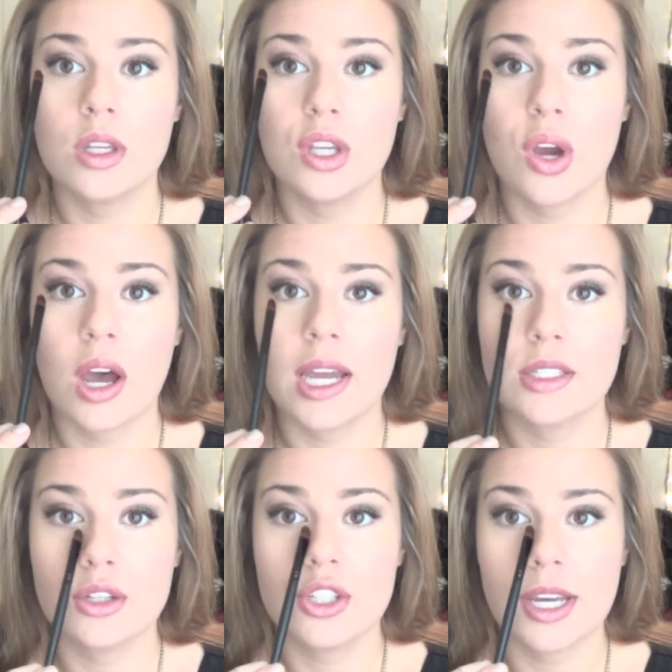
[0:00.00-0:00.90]
You know how I
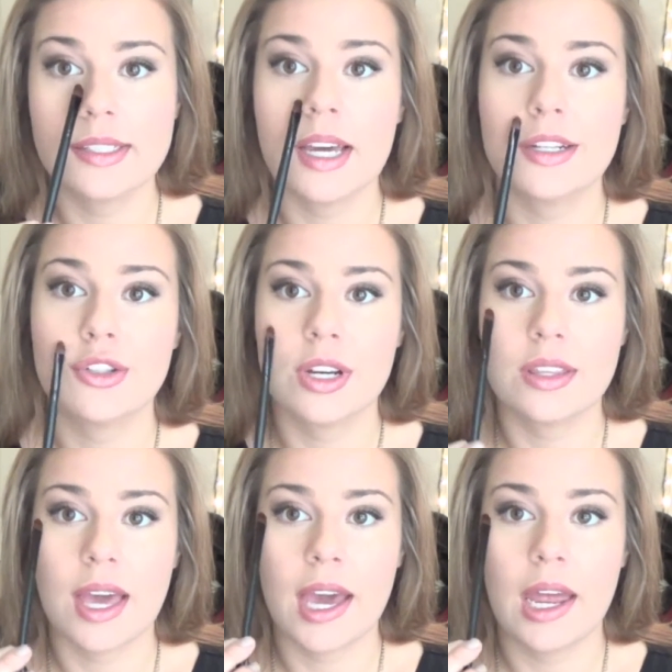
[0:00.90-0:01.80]
told you guys that
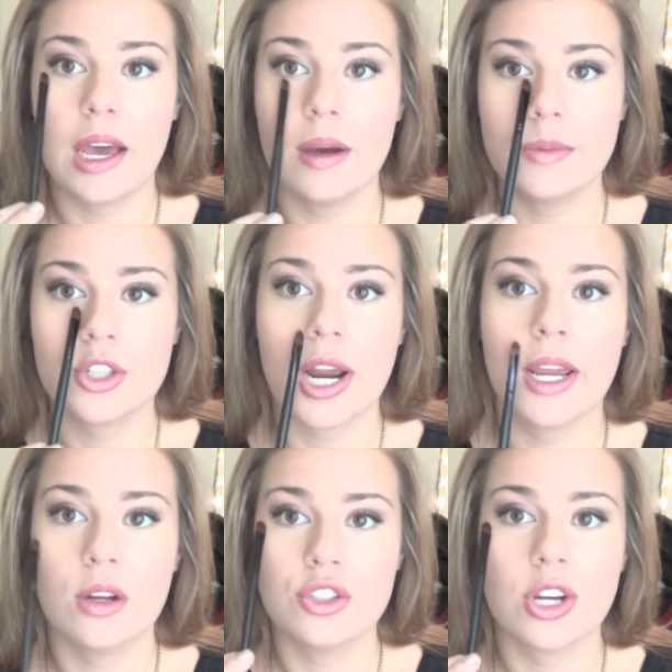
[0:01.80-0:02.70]
trick, that
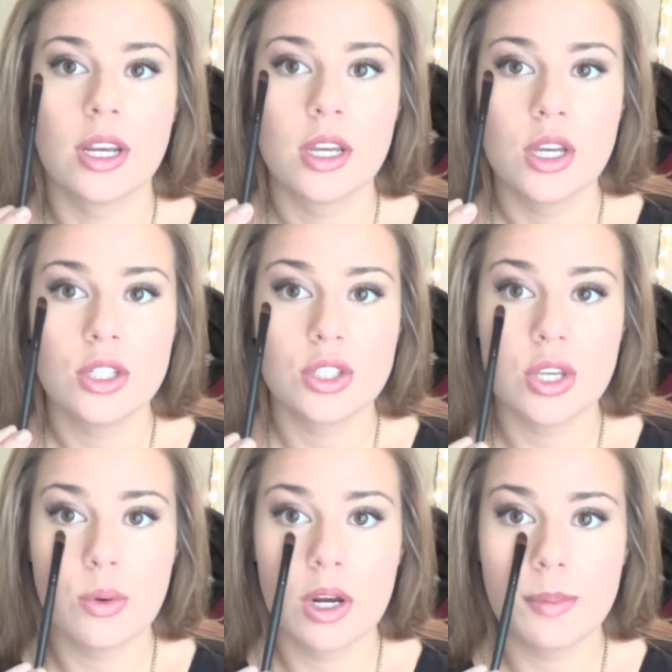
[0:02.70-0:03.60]
triangle trick. So
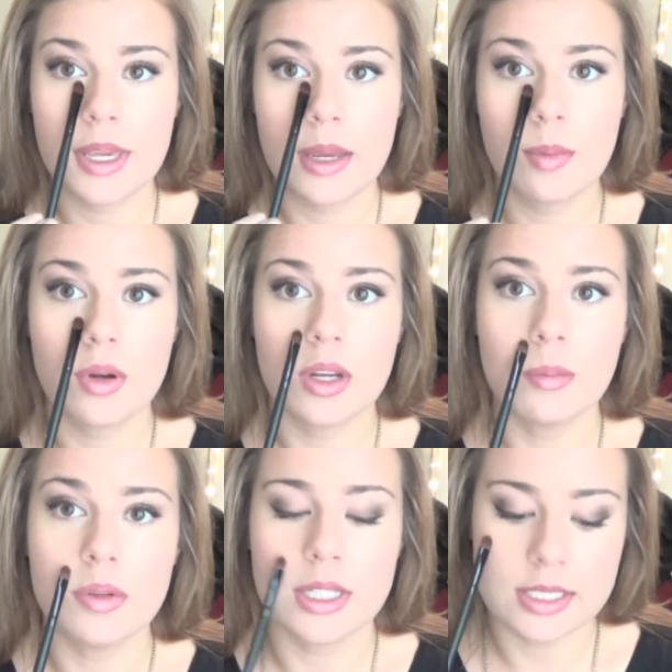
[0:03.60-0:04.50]
you want to be able to
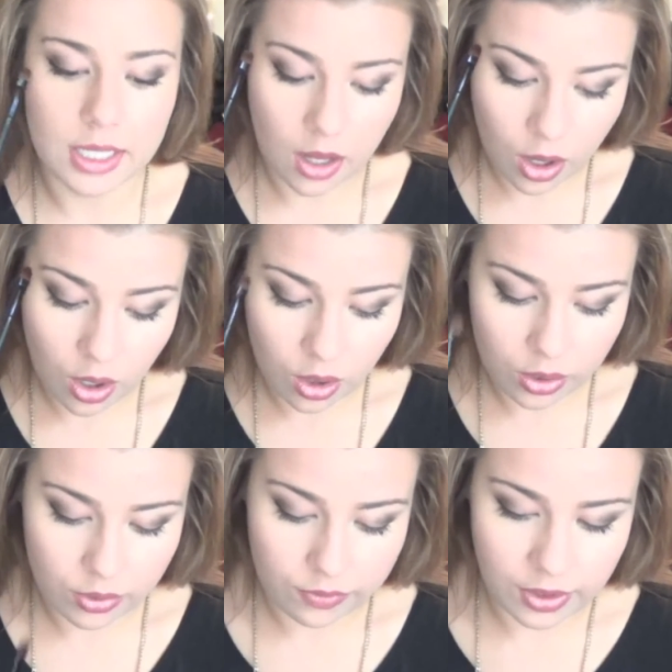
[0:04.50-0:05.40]
blend it
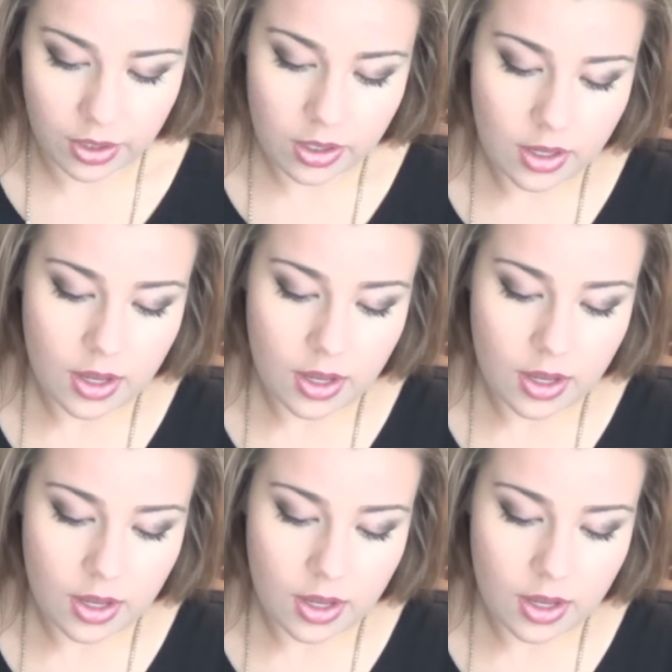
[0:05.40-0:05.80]
all over.